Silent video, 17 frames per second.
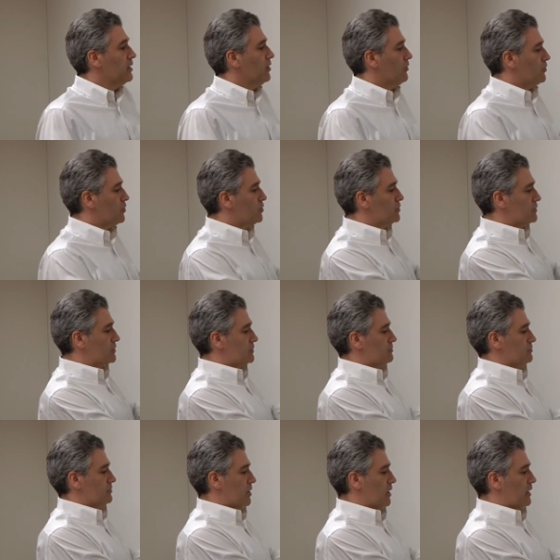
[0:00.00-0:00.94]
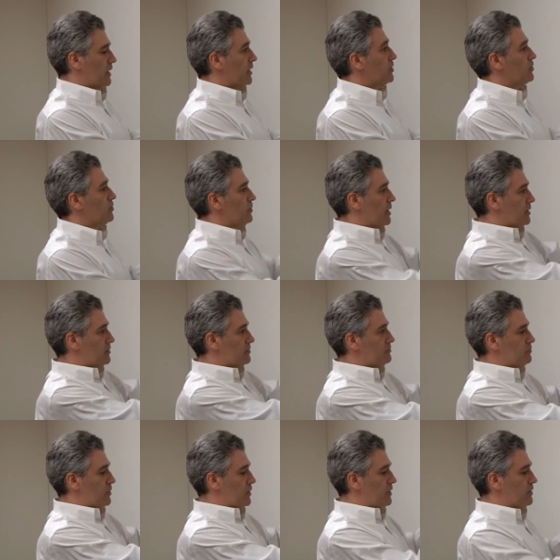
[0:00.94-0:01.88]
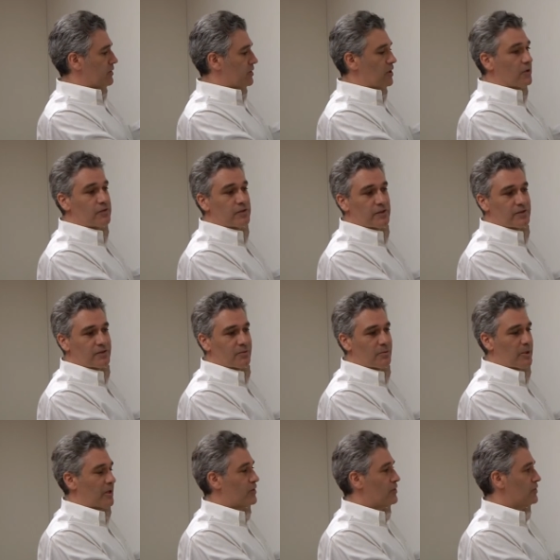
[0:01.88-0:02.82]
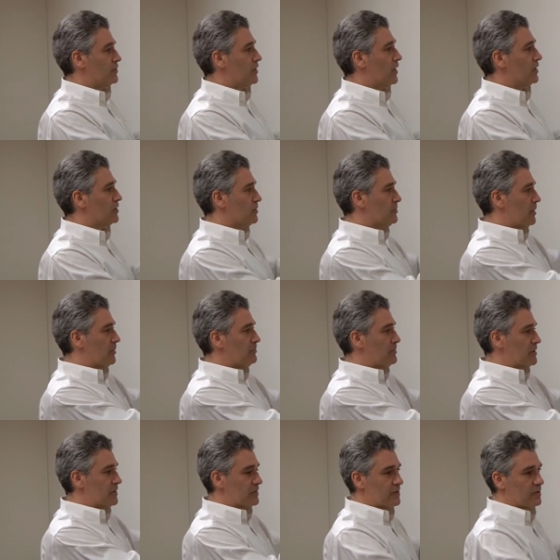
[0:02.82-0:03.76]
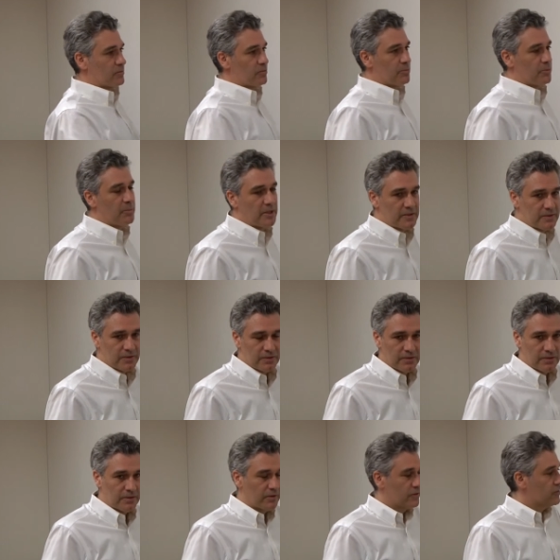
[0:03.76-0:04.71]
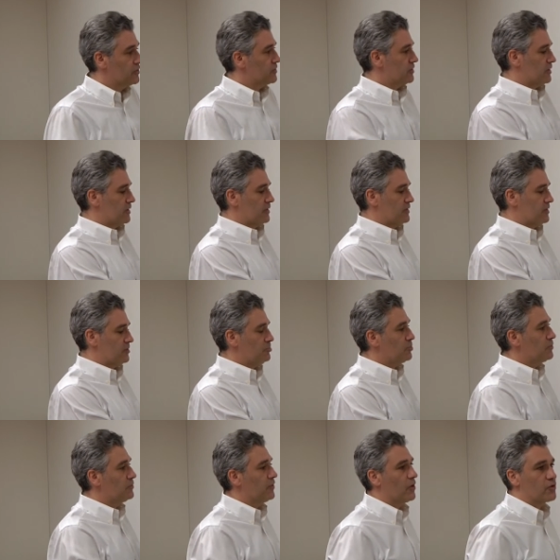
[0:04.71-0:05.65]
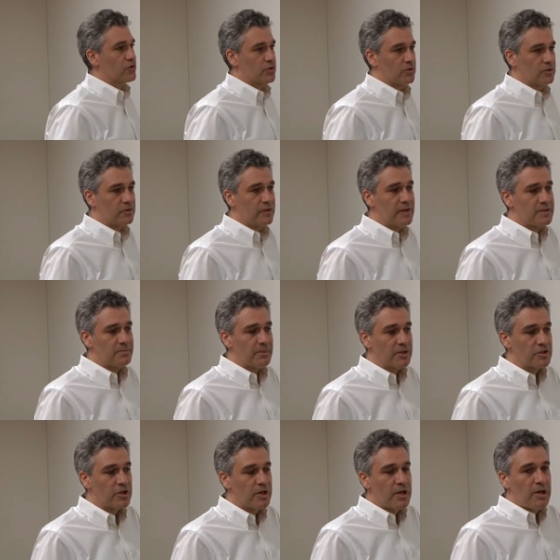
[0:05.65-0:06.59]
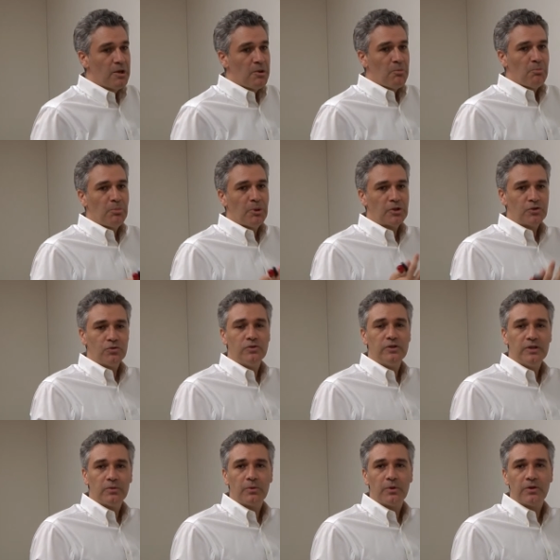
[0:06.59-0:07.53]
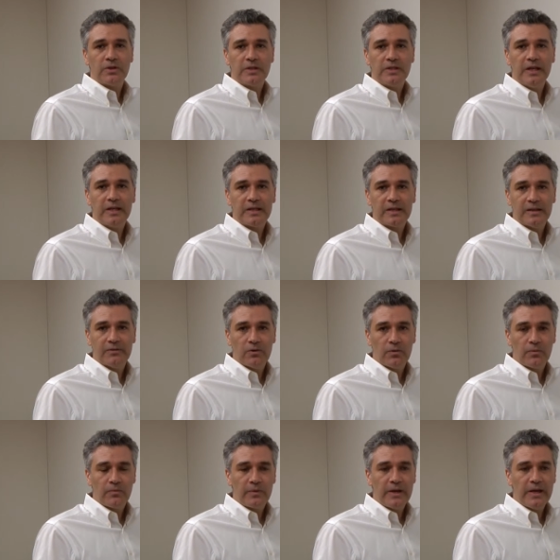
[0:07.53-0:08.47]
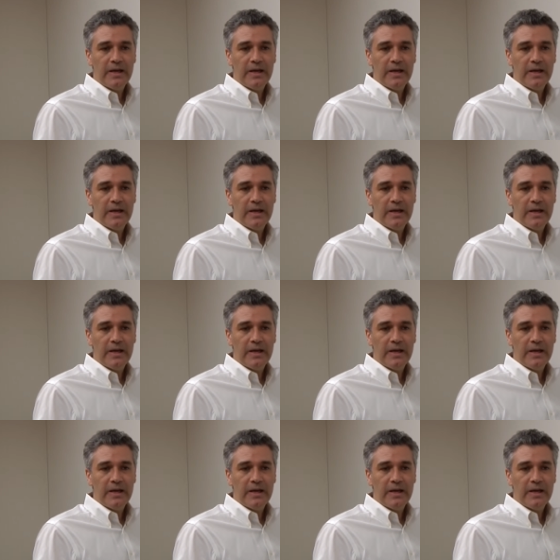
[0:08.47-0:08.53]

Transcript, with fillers: Of course, not accurate within the context of what I just talked about, because it would be based on uh, just a simple functional test bench. But you deal with a gate level.